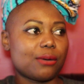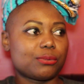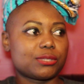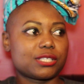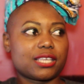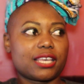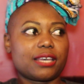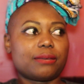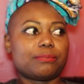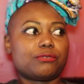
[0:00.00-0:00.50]
I
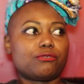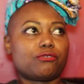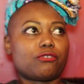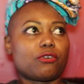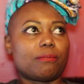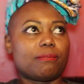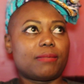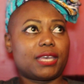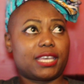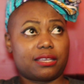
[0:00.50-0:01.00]
was kept
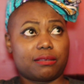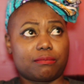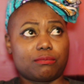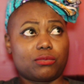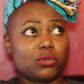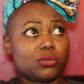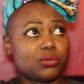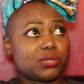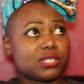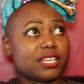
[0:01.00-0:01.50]
from
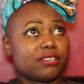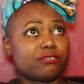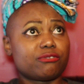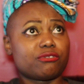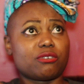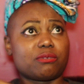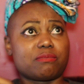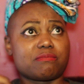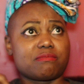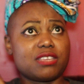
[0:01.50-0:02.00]
making music,
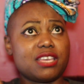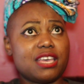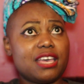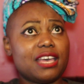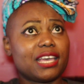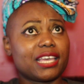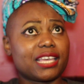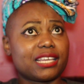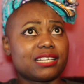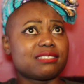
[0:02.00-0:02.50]
from
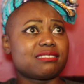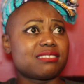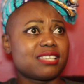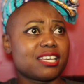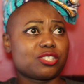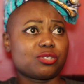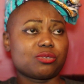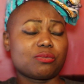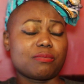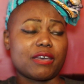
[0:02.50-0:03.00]
getting in
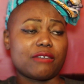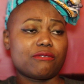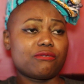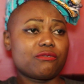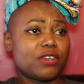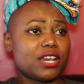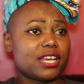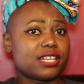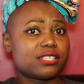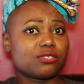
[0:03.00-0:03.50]
touch with my
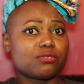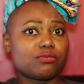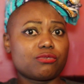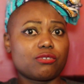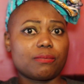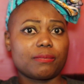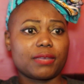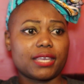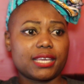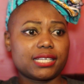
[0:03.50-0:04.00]
friends,
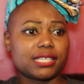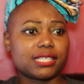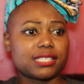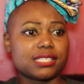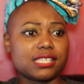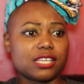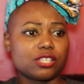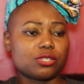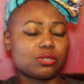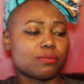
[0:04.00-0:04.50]
from getting
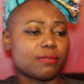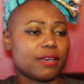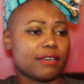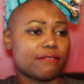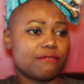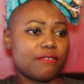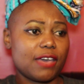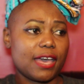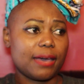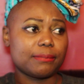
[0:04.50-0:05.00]
in touch with
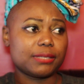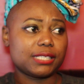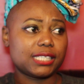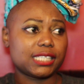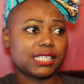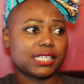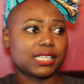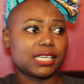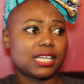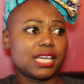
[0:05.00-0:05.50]
my
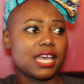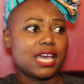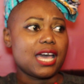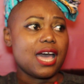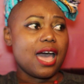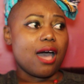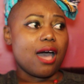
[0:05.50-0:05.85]
family.